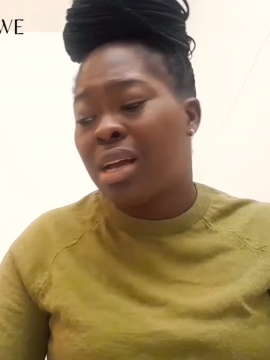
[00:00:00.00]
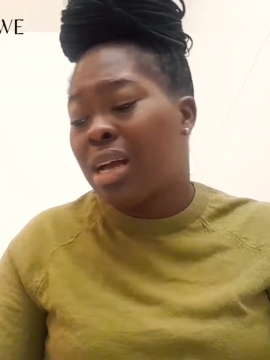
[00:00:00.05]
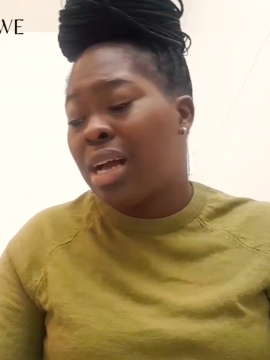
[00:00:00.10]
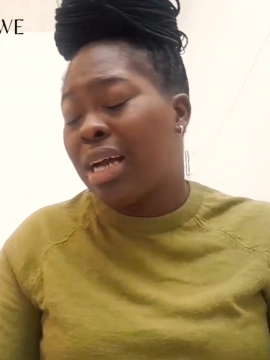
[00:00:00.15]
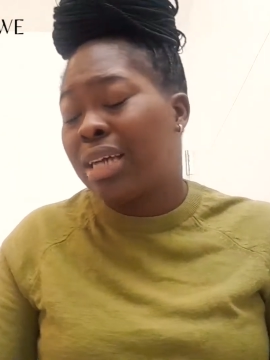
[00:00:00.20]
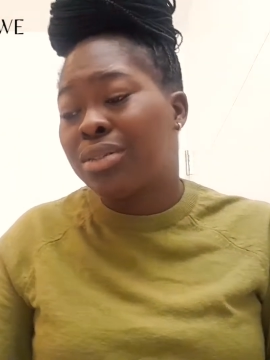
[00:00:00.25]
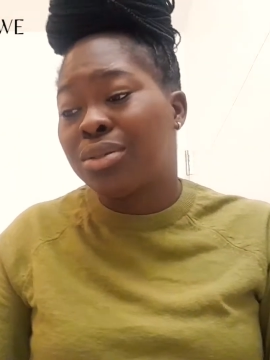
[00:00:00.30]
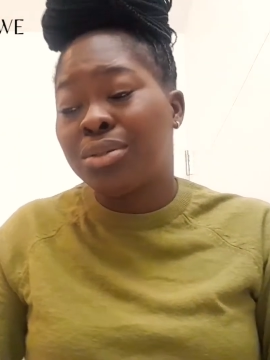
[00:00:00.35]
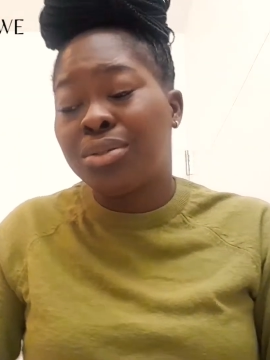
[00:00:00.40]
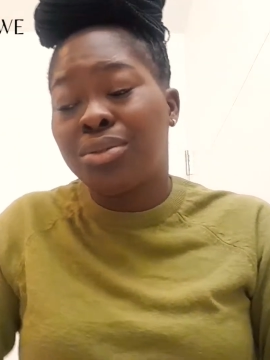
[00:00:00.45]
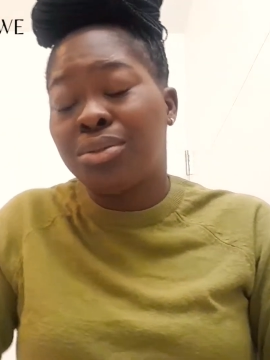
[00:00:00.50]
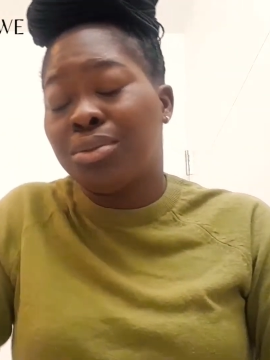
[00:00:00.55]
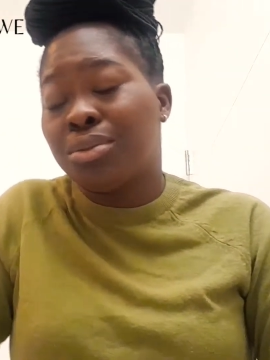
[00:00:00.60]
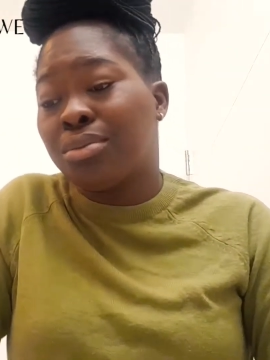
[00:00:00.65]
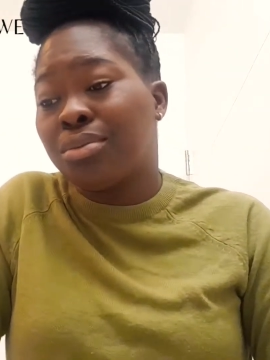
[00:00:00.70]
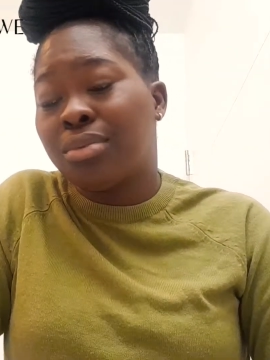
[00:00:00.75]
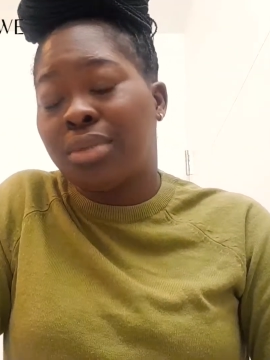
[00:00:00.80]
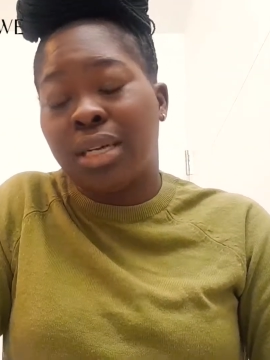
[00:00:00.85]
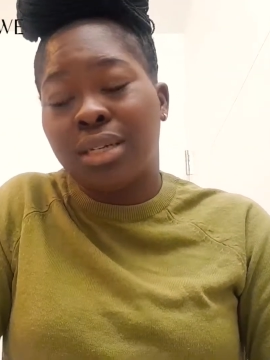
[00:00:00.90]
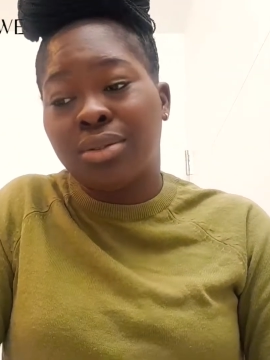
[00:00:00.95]
I don't
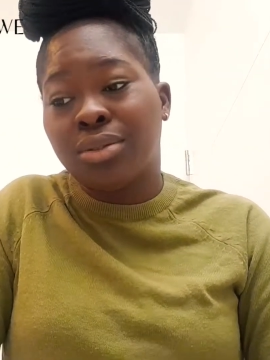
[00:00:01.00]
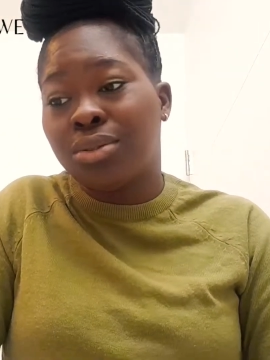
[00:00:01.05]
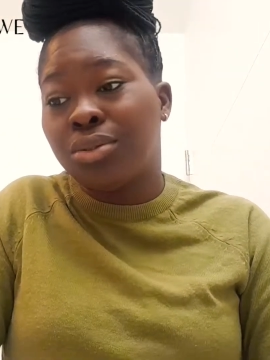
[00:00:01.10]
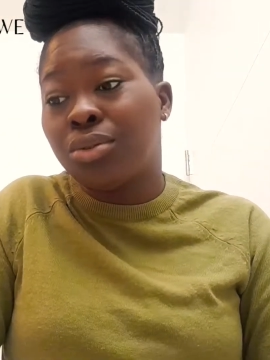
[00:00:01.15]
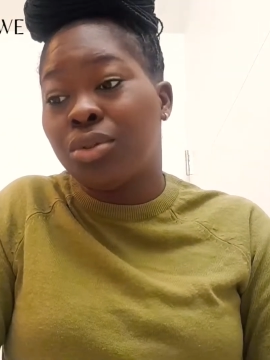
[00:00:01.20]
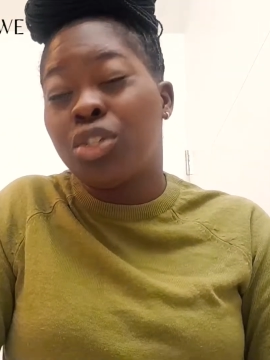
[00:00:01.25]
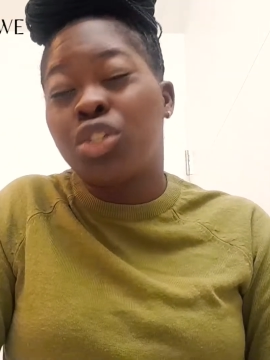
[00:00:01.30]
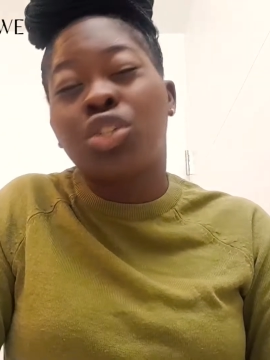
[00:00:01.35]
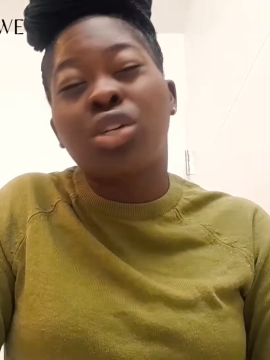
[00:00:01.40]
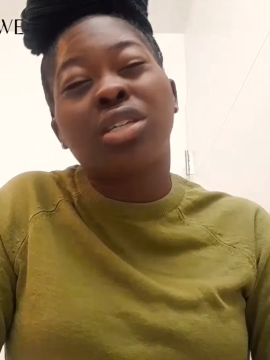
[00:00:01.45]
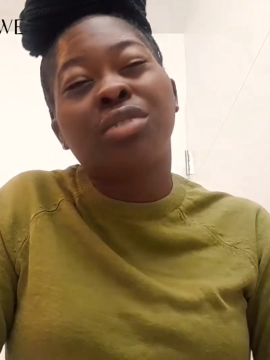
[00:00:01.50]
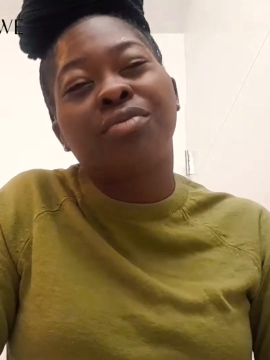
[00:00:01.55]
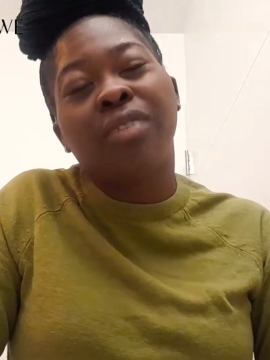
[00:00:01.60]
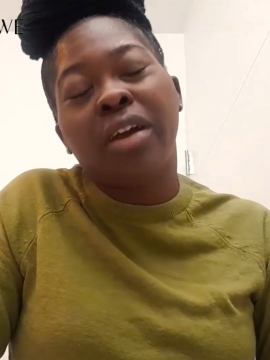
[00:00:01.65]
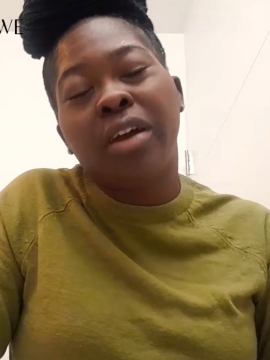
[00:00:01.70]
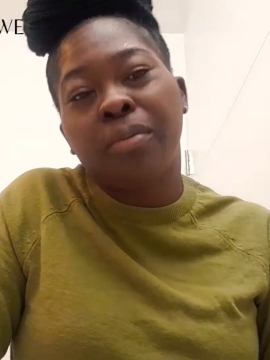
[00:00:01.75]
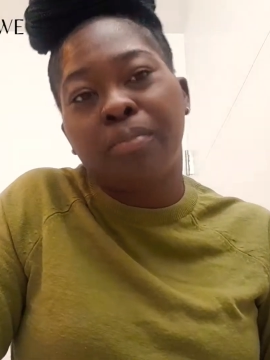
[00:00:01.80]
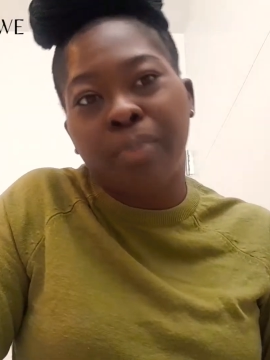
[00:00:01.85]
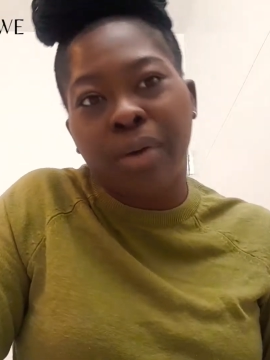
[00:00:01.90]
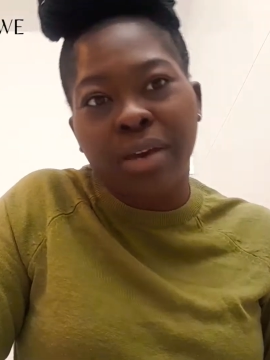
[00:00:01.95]
know, I don't know. It's just
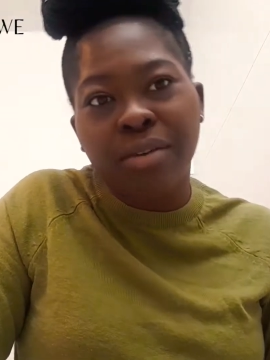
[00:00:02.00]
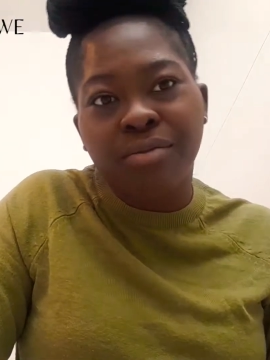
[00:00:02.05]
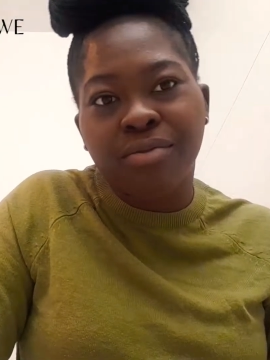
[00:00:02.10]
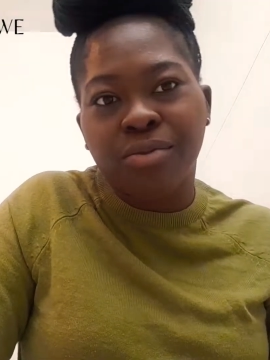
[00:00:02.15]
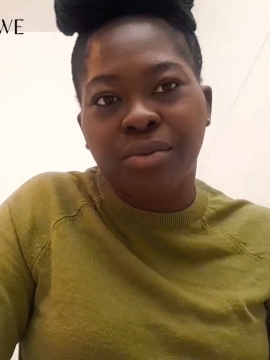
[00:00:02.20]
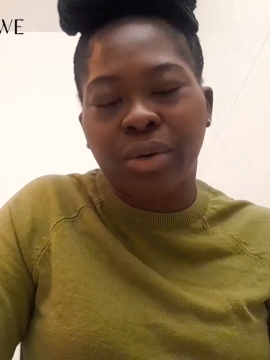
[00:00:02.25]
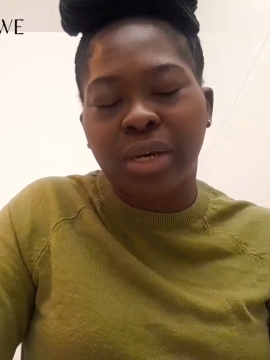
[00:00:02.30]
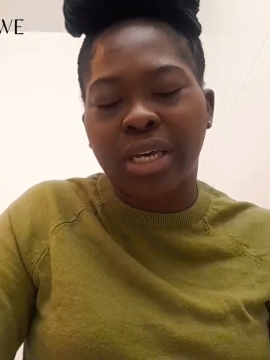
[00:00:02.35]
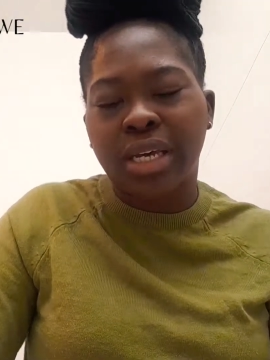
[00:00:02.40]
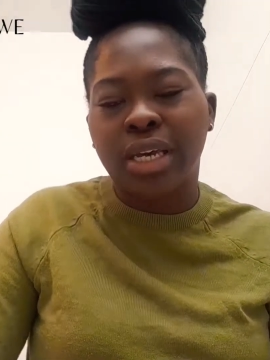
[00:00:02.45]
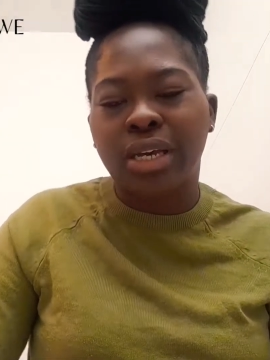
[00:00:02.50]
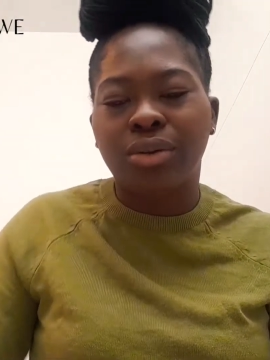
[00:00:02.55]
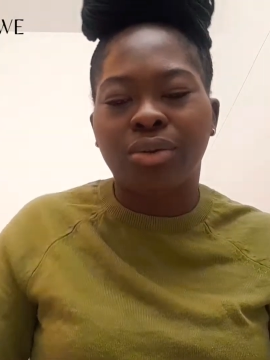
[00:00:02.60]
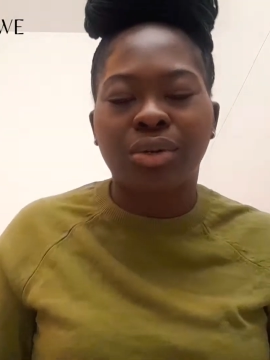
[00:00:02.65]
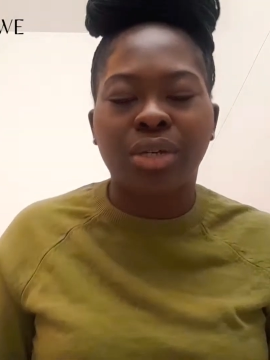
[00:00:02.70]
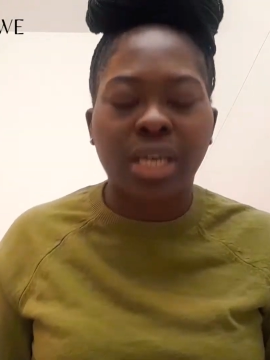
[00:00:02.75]
very painful again.